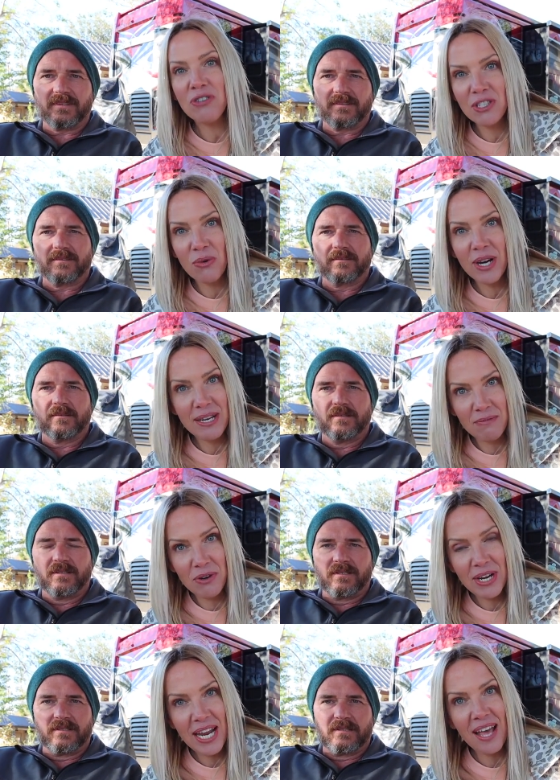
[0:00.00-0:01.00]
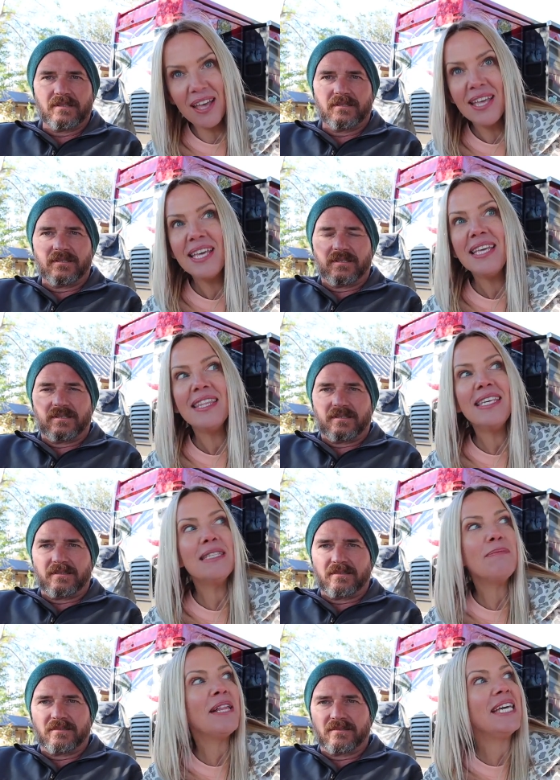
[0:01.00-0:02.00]
Speaker 1: Resort and Marina.
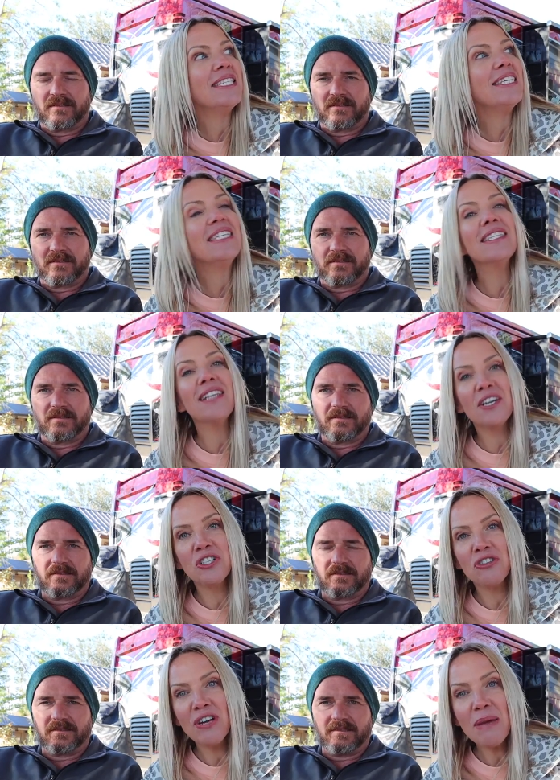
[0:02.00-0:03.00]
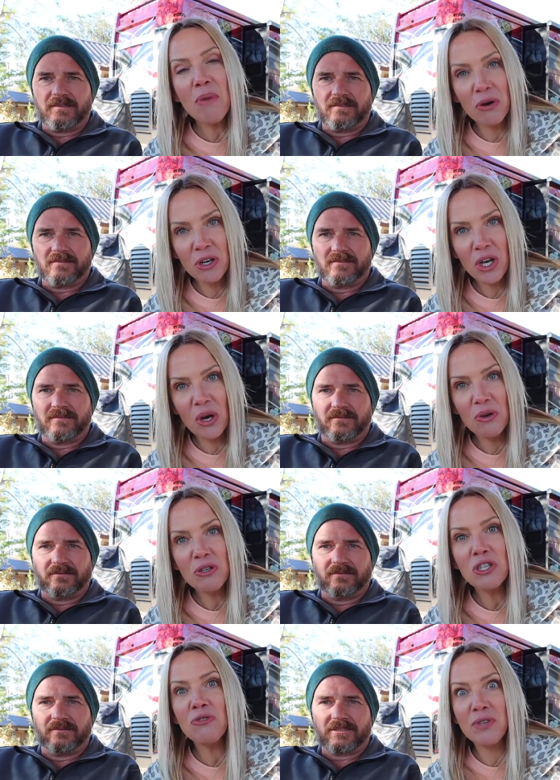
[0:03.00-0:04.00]
This place is luxury motor
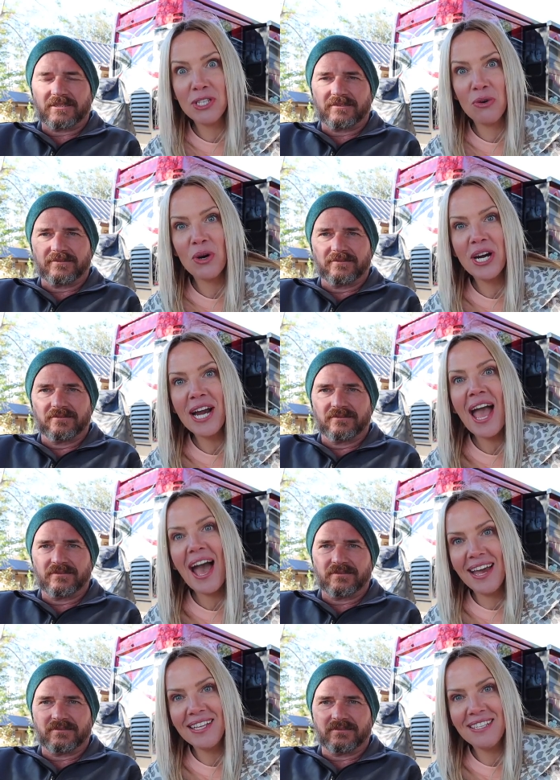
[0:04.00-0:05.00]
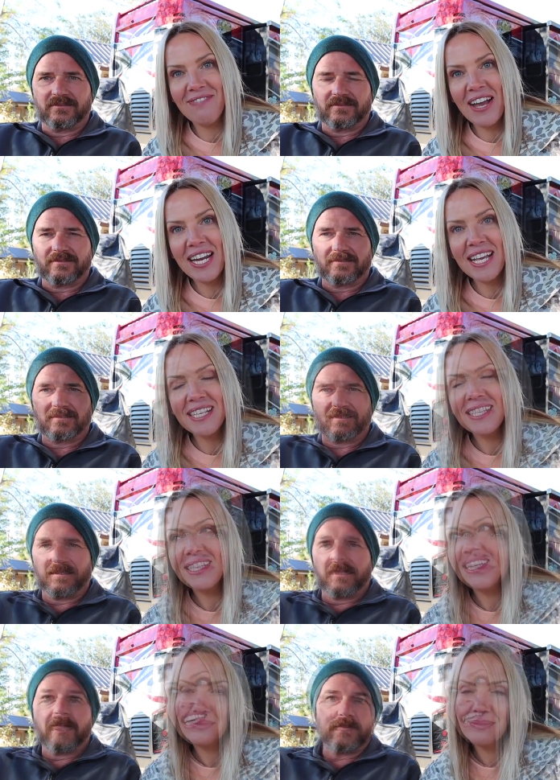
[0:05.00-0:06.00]
coach resort at its
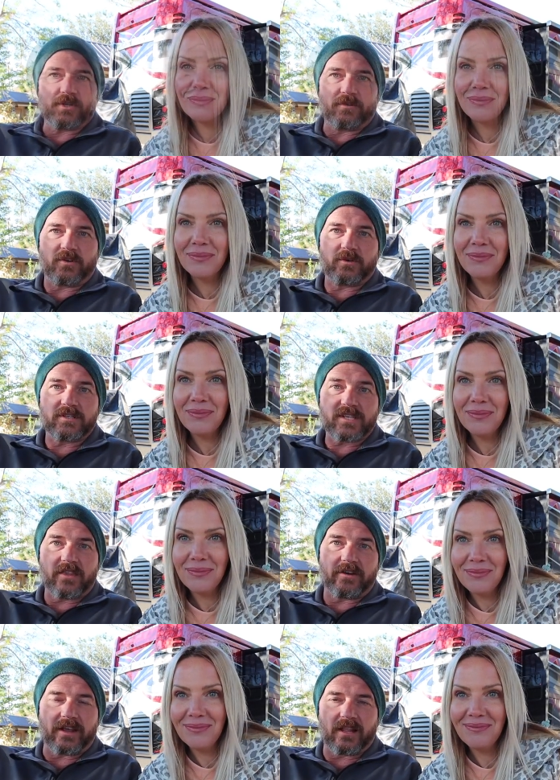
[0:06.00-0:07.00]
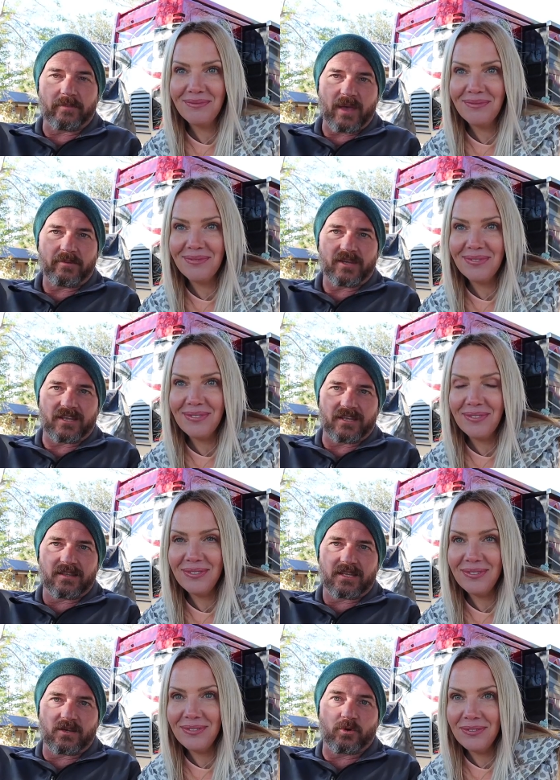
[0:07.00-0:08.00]
finest.
Speaker 2: So if you're in southern Alabama
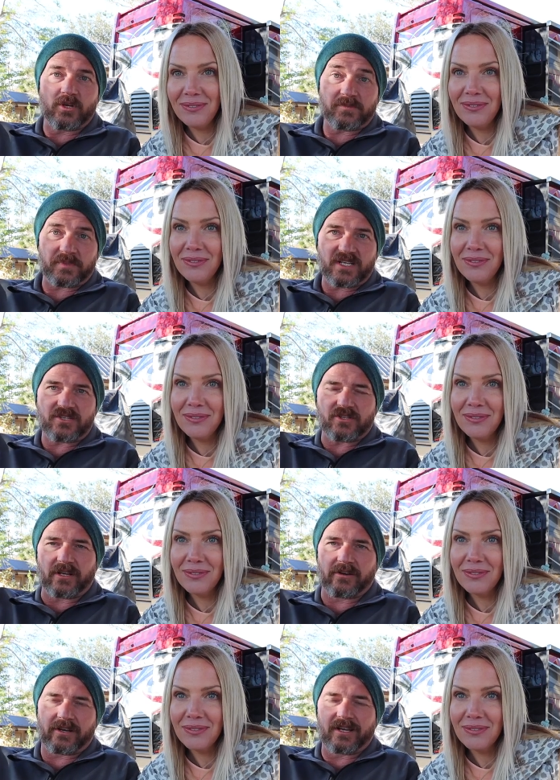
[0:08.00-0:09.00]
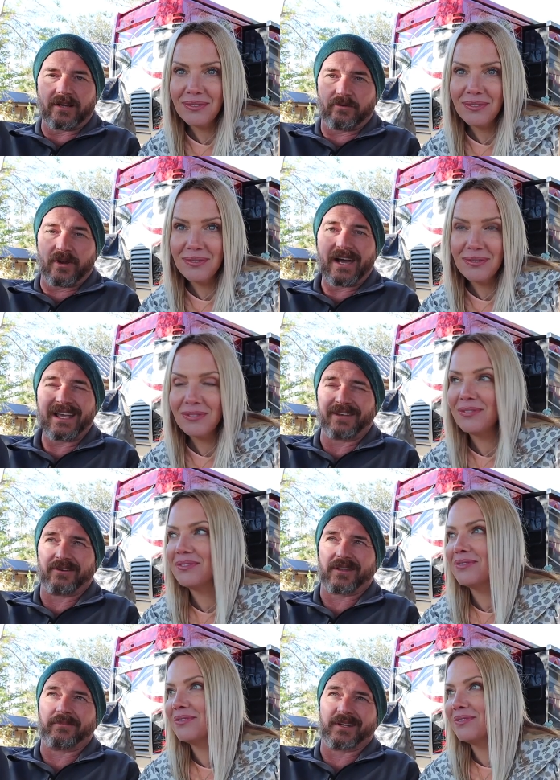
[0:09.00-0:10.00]
in the Orange Beach area, I would highly
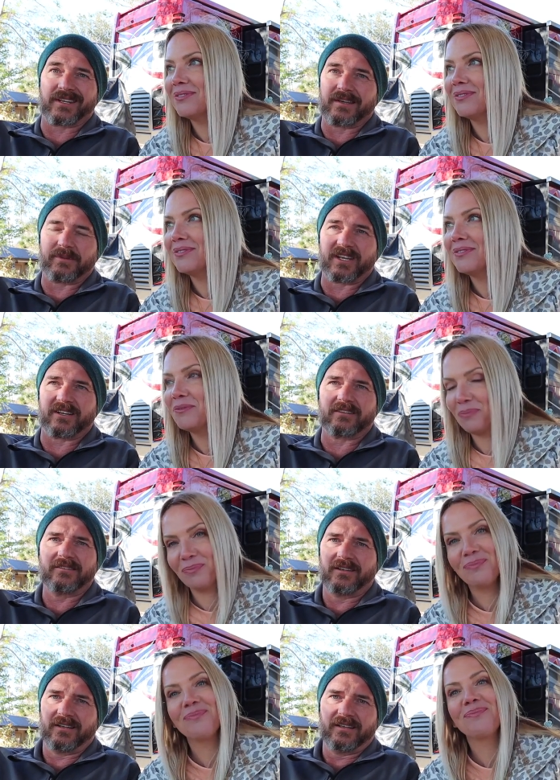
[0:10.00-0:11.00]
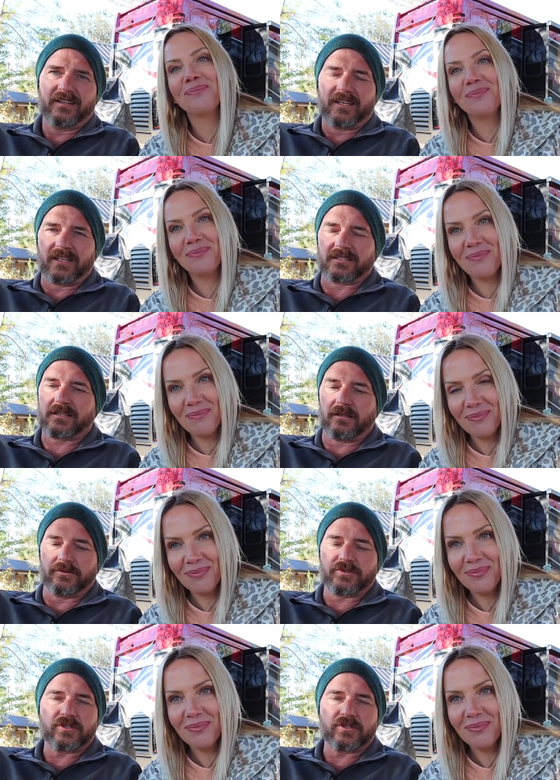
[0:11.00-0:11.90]
recommend coming here it's close